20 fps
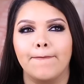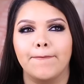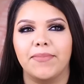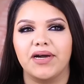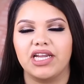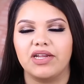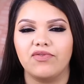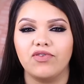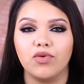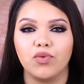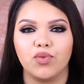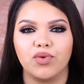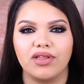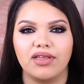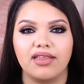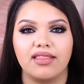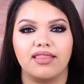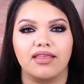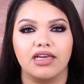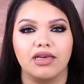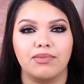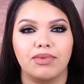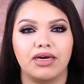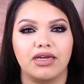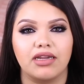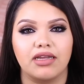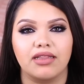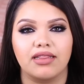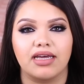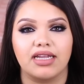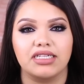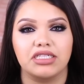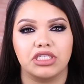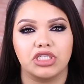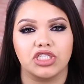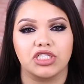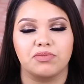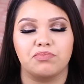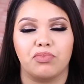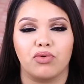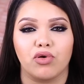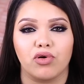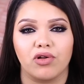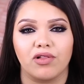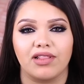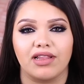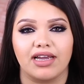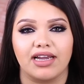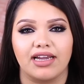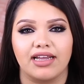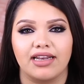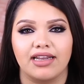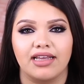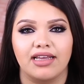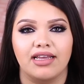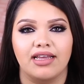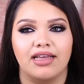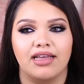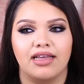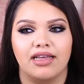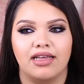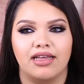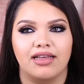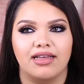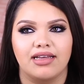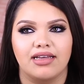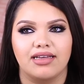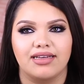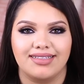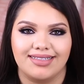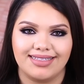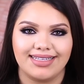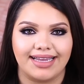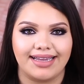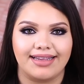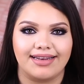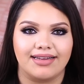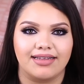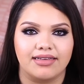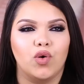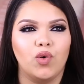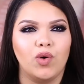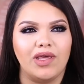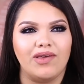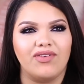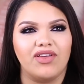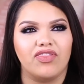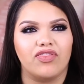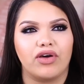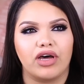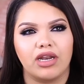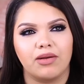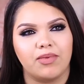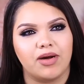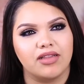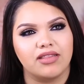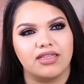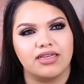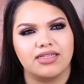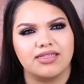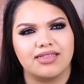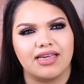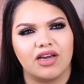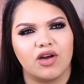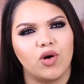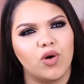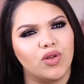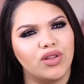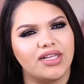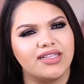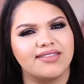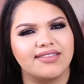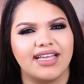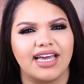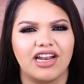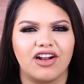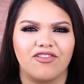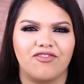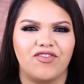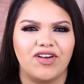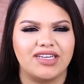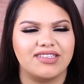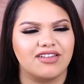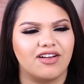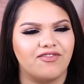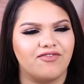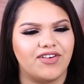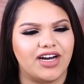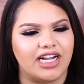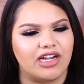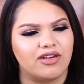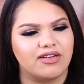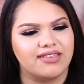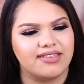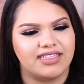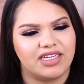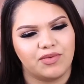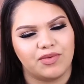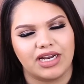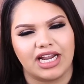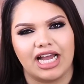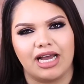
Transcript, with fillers: But if you really think about it, that is just borderline insane. Who even thought about this? Like, oh, let's light our face on fire and see what